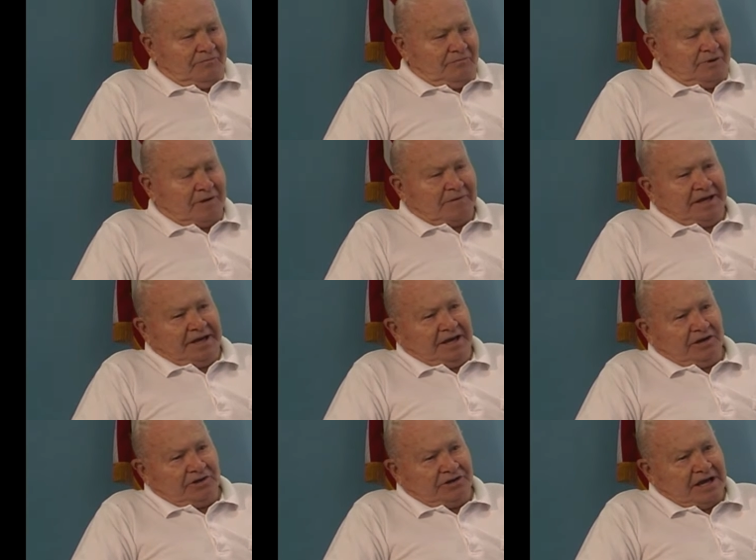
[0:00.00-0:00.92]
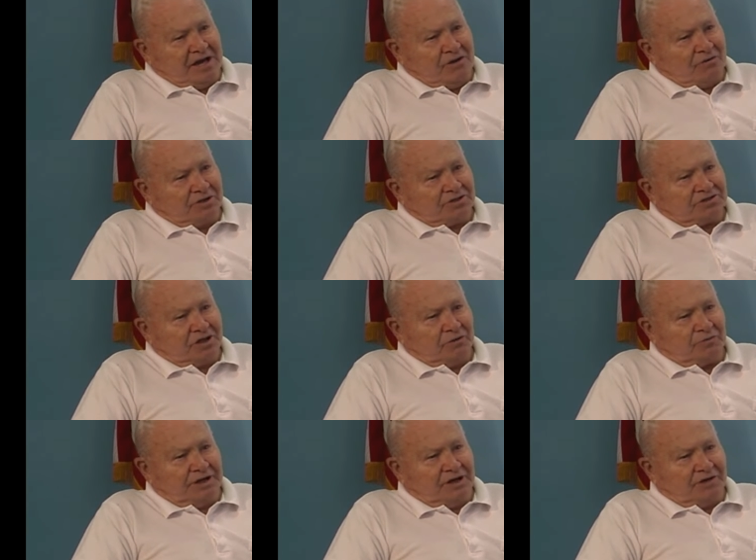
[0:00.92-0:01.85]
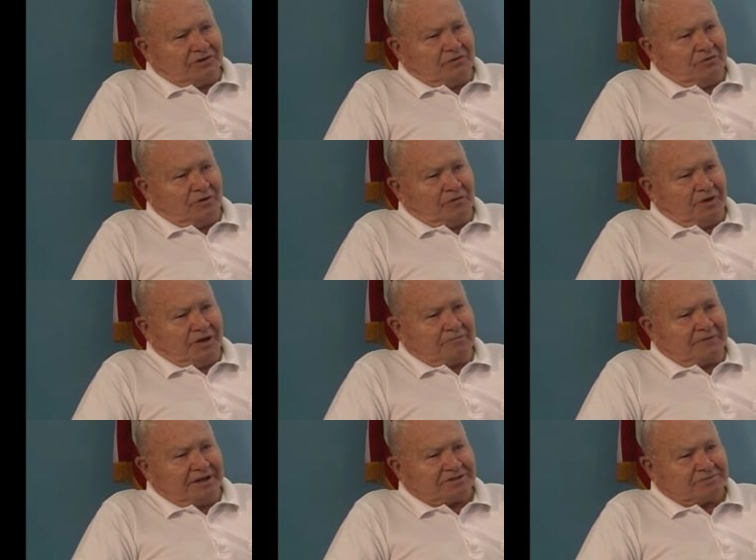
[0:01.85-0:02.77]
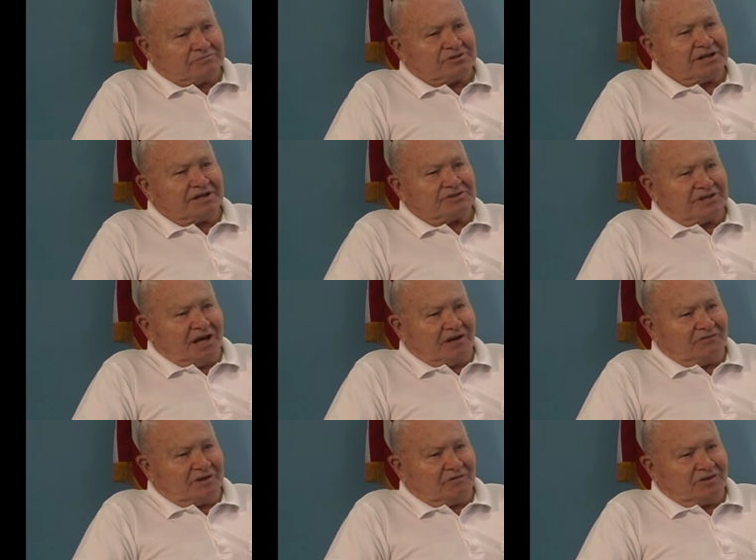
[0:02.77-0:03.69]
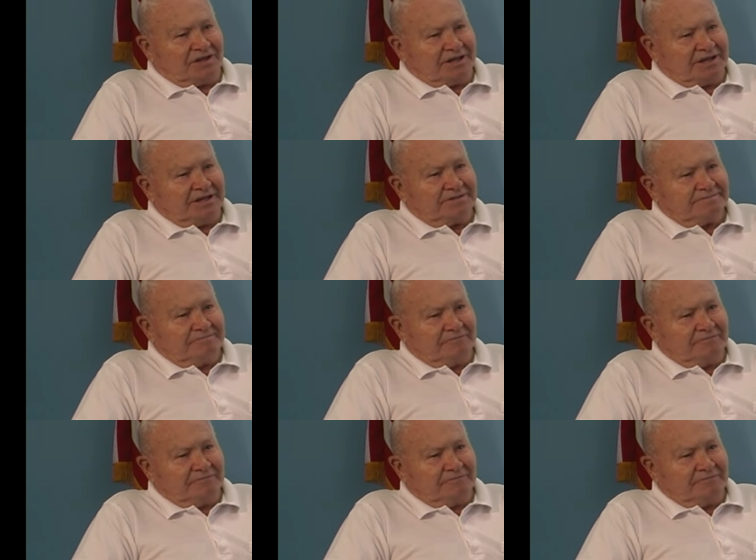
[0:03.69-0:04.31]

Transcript: probably geared down and slowed down to where we could make some sense out of everything.